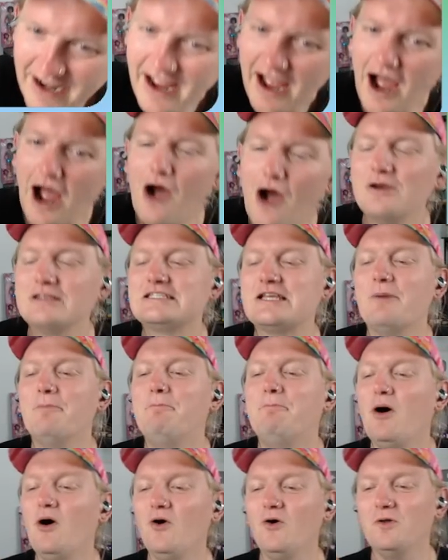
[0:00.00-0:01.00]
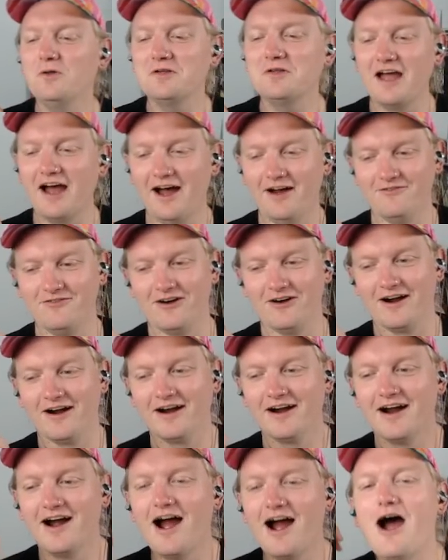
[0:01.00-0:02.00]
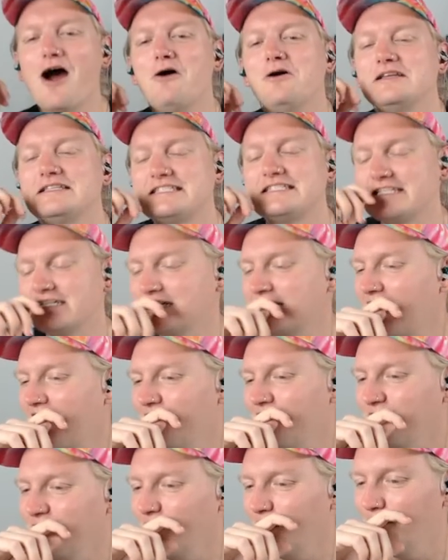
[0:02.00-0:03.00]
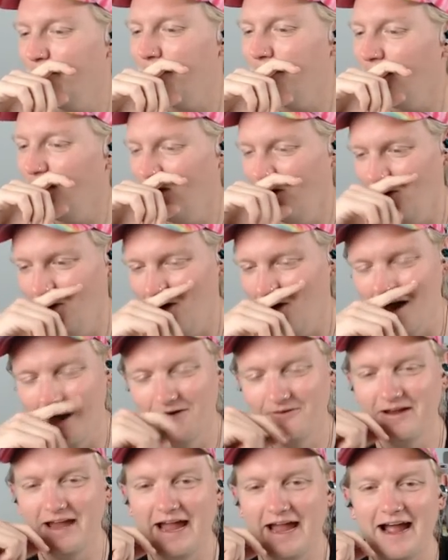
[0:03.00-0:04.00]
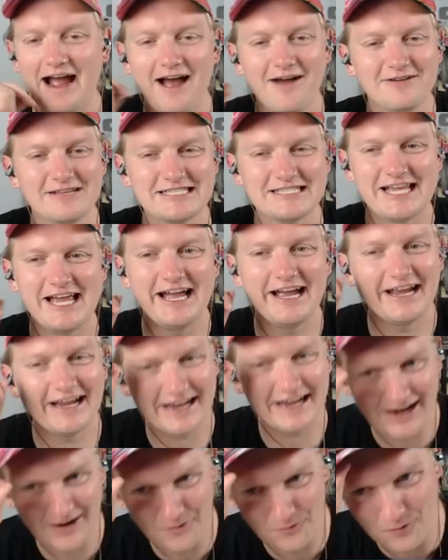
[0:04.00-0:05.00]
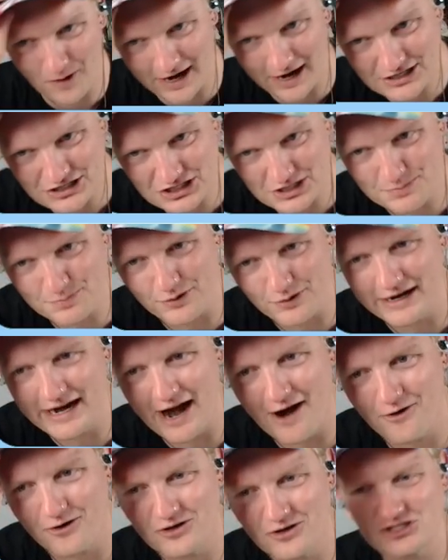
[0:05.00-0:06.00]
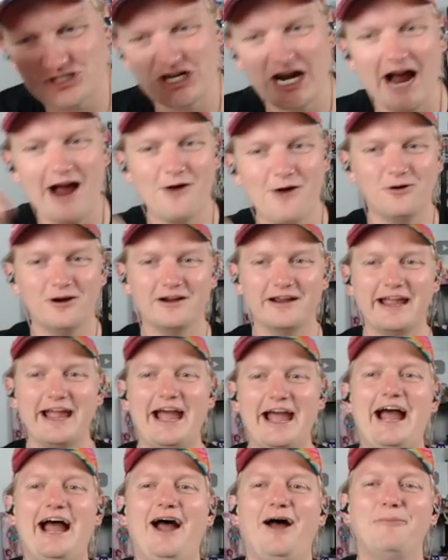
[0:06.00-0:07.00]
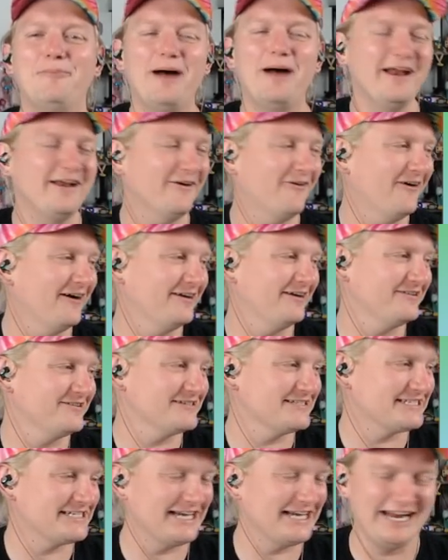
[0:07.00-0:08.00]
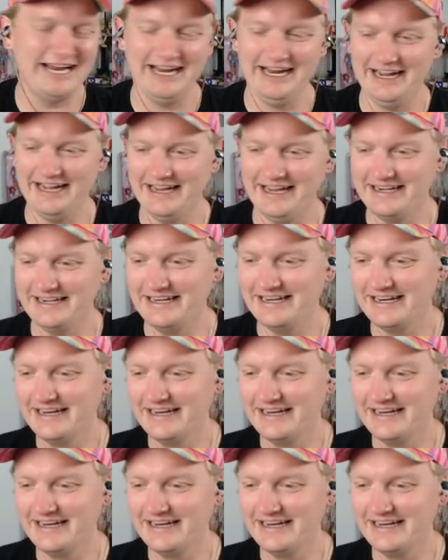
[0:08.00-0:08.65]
Oh, it's a bowl cover. Oh, it's to cover a bowl. Okay, I was like, why'd she bring out her shower cap? I don't understand.